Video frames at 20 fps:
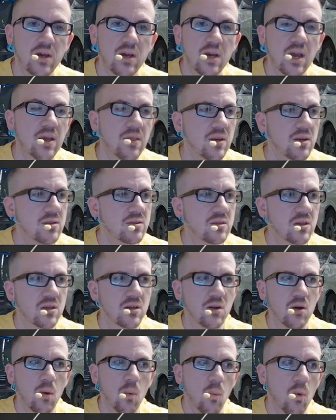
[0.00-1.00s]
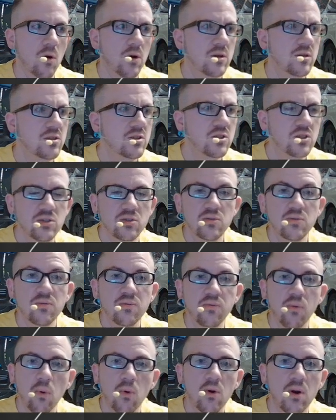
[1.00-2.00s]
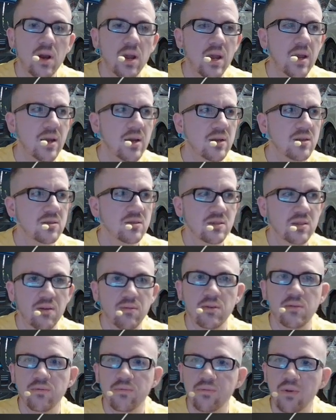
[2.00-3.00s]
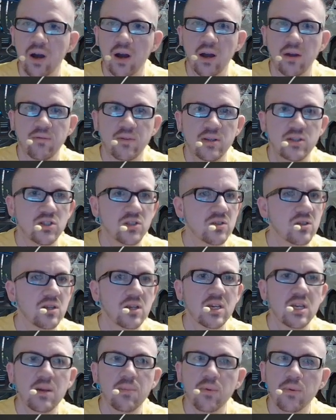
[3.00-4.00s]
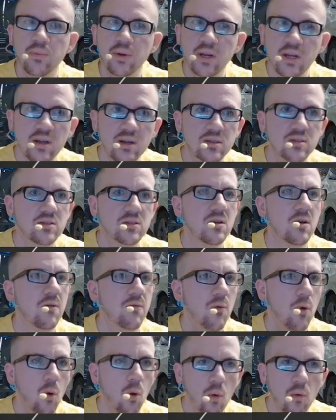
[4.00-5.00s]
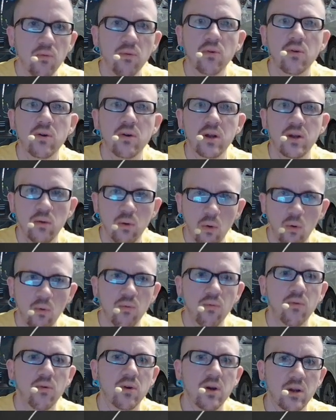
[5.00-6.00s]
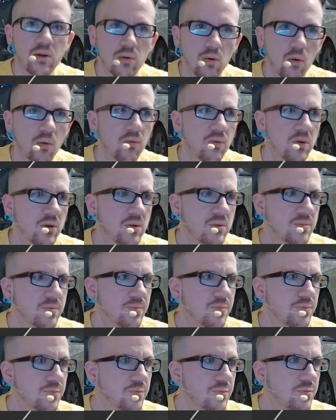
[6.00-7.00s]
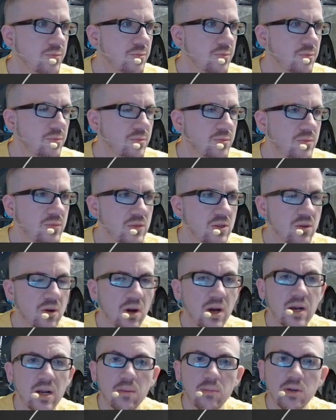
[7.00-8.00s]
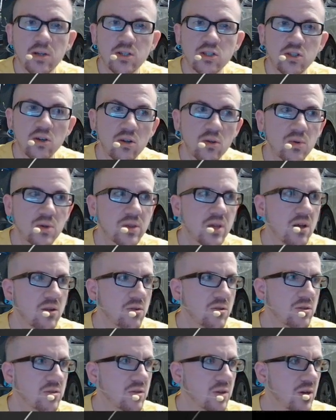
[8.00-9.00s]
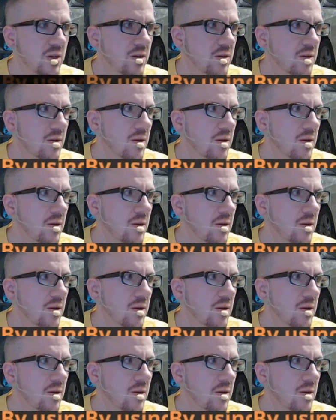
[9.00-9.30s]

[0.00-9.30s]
And then it's going to go 1, 2, 4, 8, 7, 5. It's just going to keep repeating itself over and over and over. All right, I'm going to show you what that looks like.